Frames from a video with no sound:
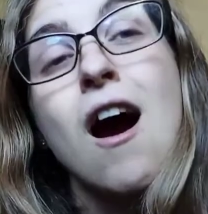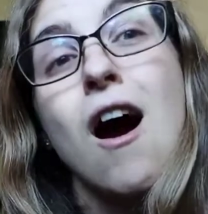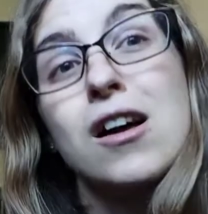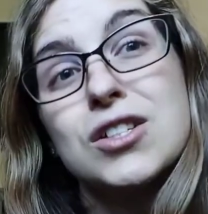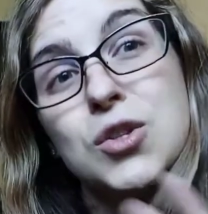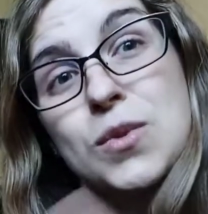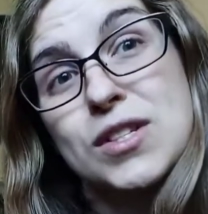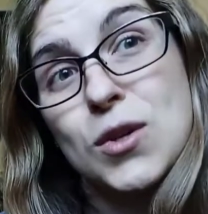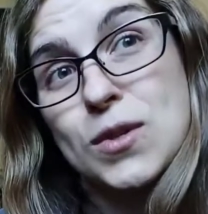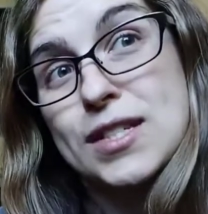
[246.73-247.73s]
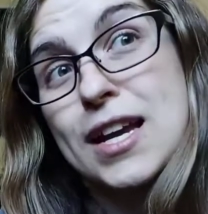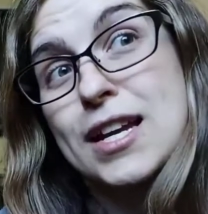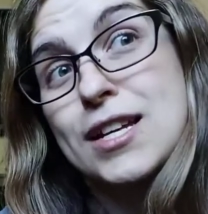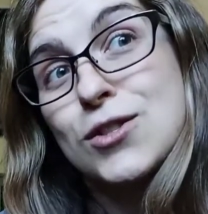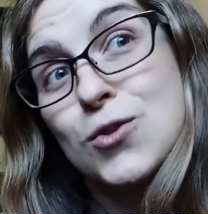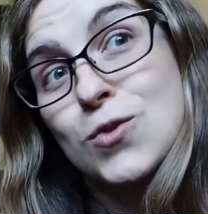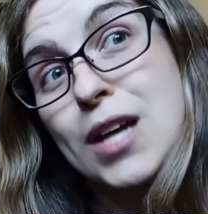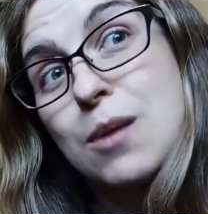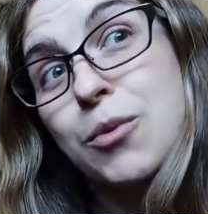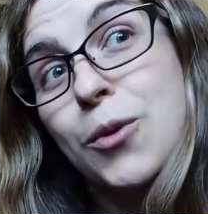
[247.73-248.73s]
Also associated to
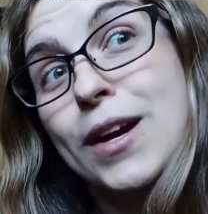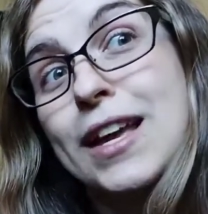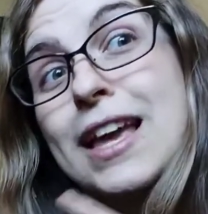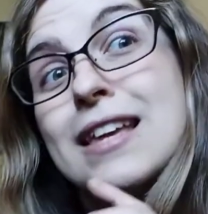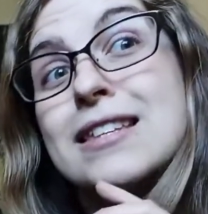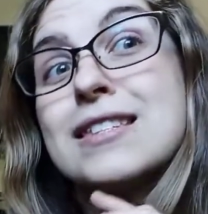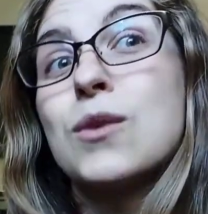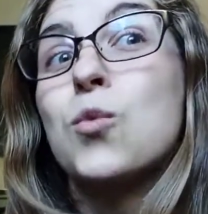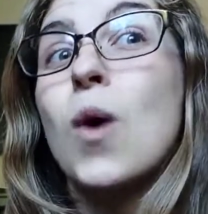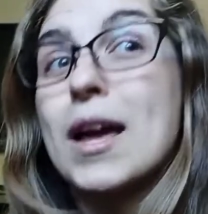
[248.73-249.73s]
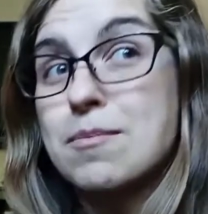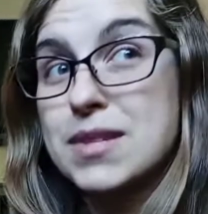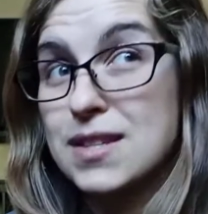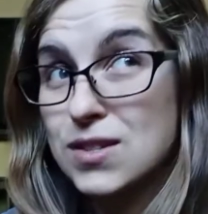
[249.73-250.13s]
diapering is the wipes.